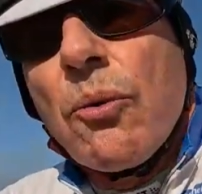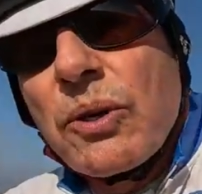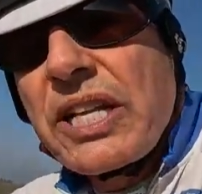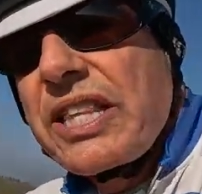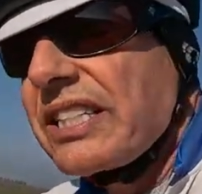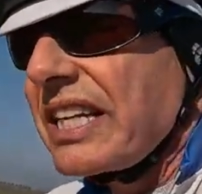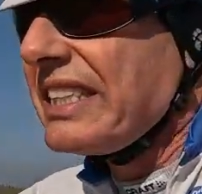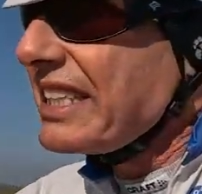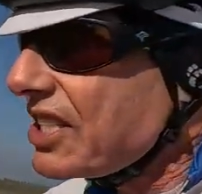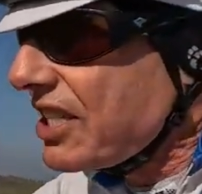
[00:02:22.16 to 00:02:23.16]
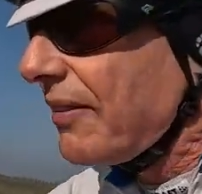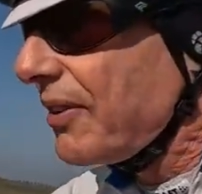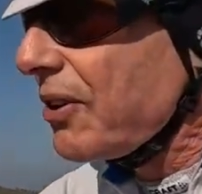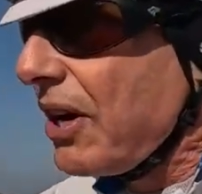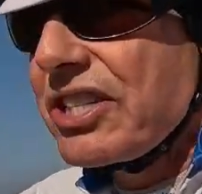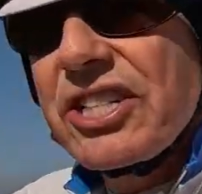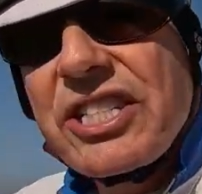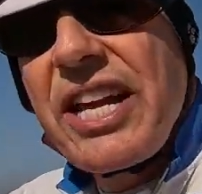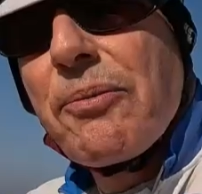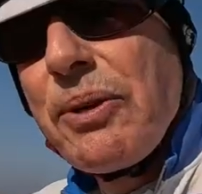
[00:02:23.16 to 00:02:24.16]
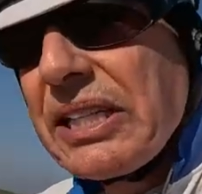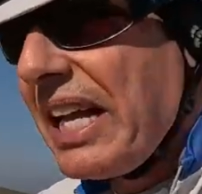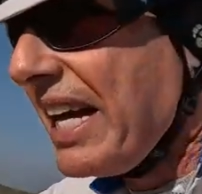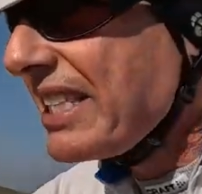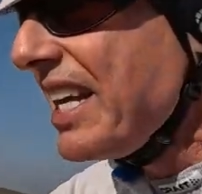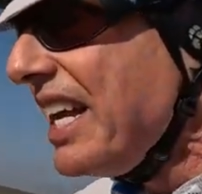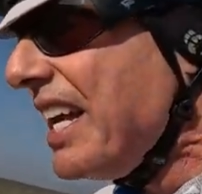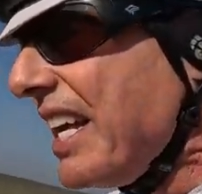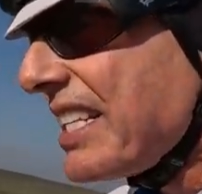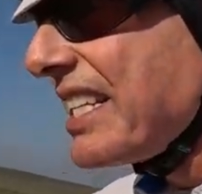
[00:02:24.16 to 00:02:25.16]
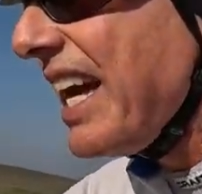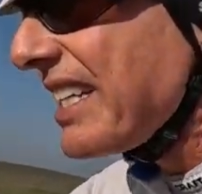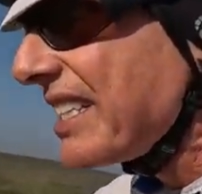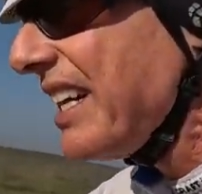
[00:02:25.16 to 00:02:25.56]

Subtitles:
One of the things I did discover, or I should say realize, is that